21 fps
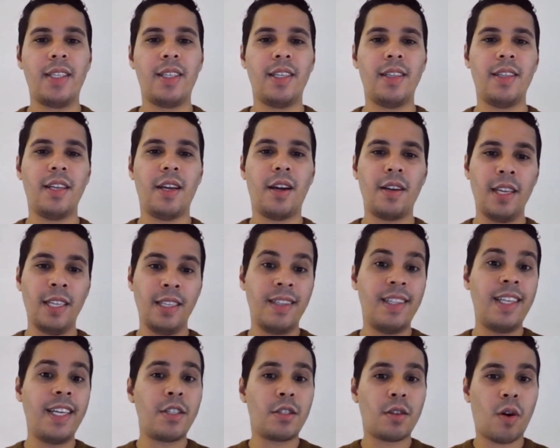In
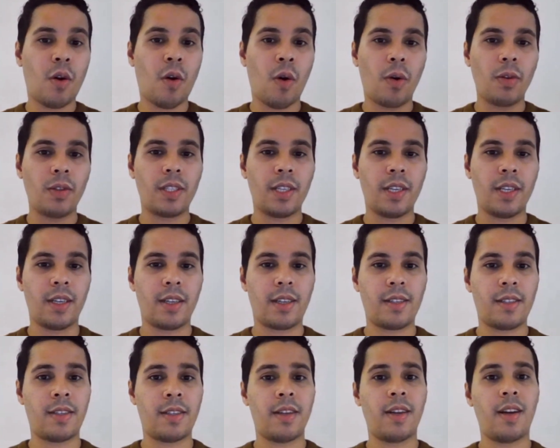this
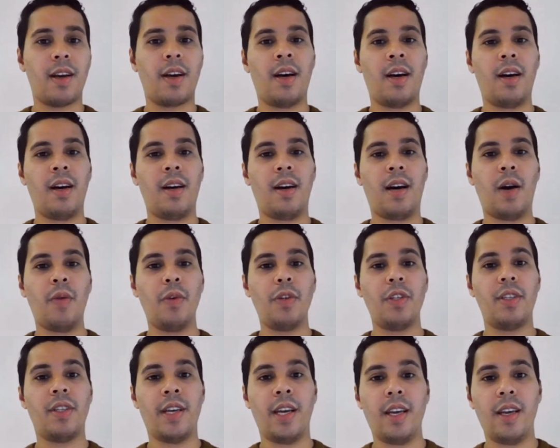context, I would
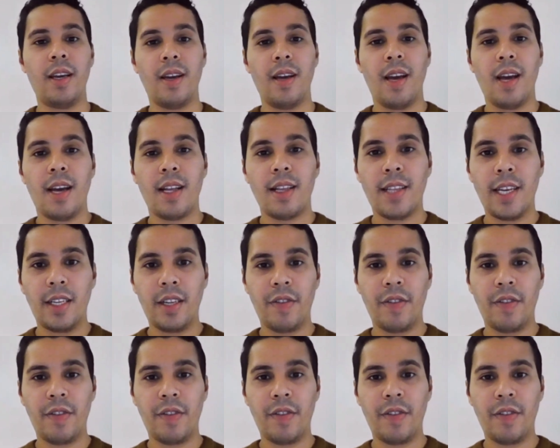say that